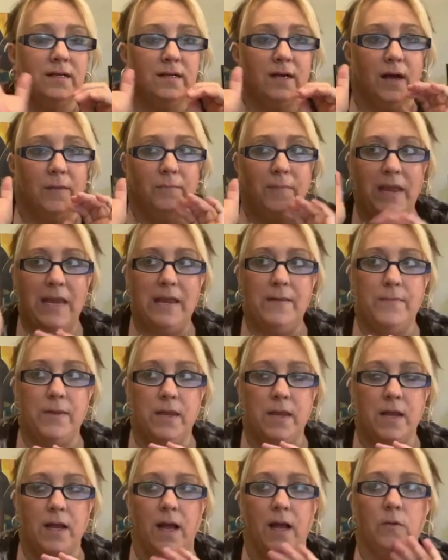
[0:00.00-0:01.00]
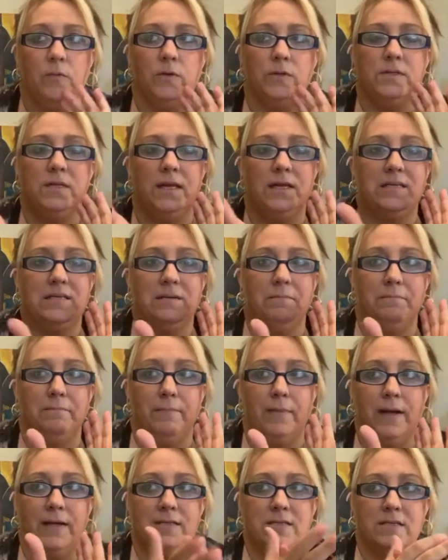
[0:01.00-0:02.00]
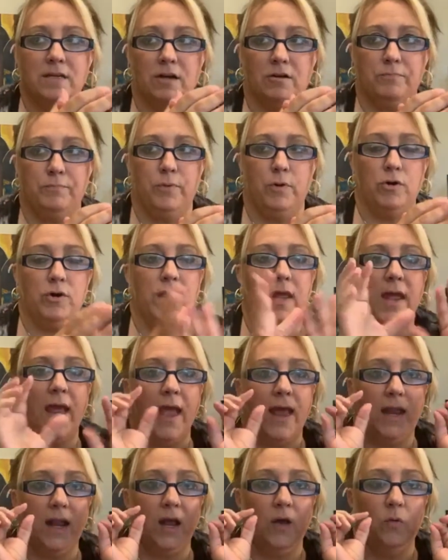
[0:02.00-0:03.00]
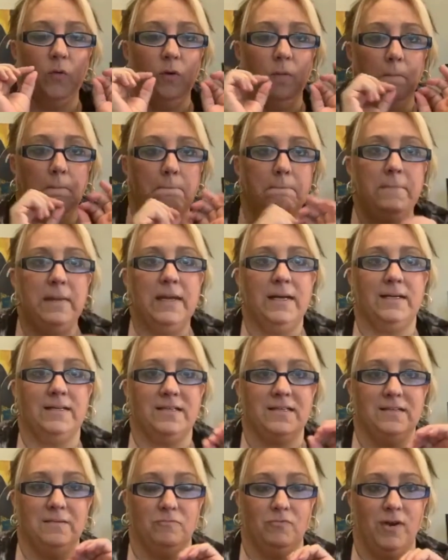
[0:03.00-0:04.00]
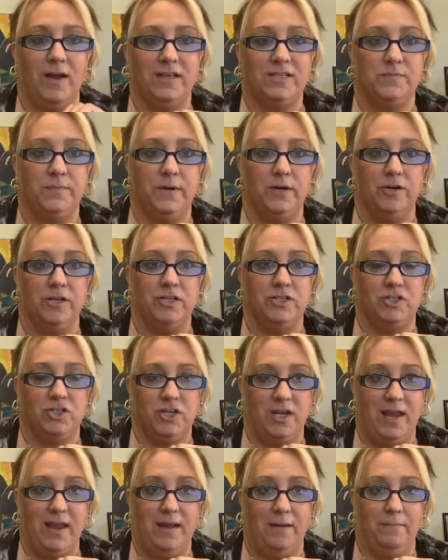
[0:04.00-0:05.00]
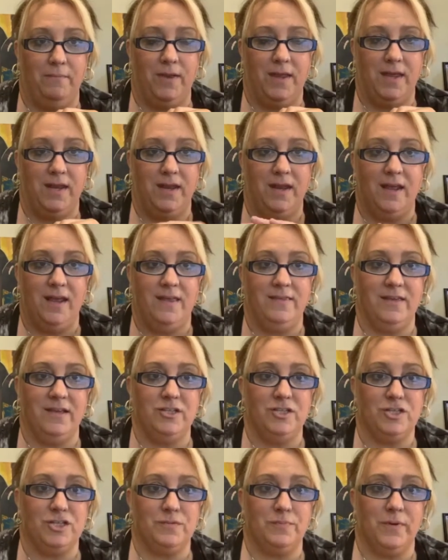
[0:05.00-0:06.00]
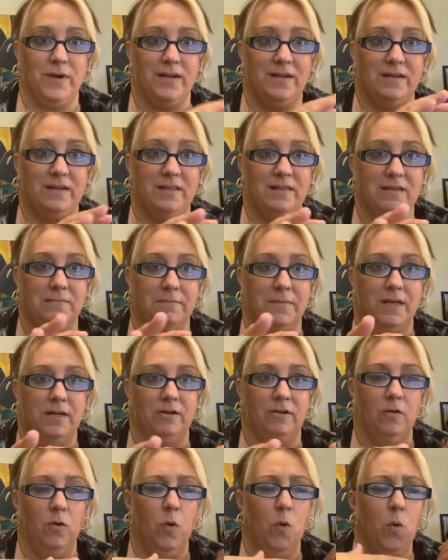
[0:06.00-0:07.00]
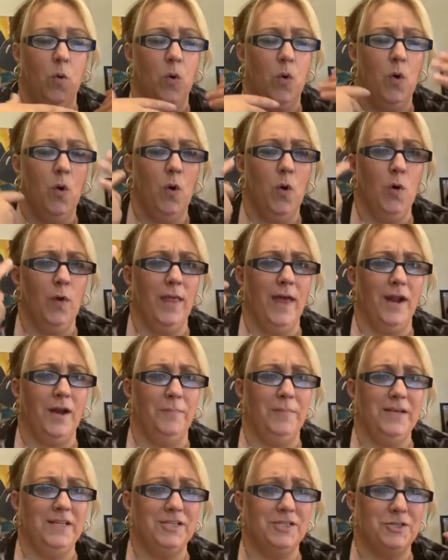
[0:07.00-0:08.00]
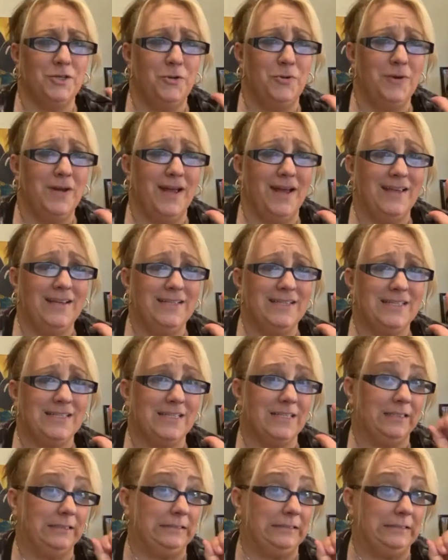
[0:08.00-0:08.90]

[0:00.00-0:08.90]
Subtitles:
Maybe I will take some mascarpone and I will mix some raspberry jam in it and then spread it in the middle. Woo, that'll be so nice.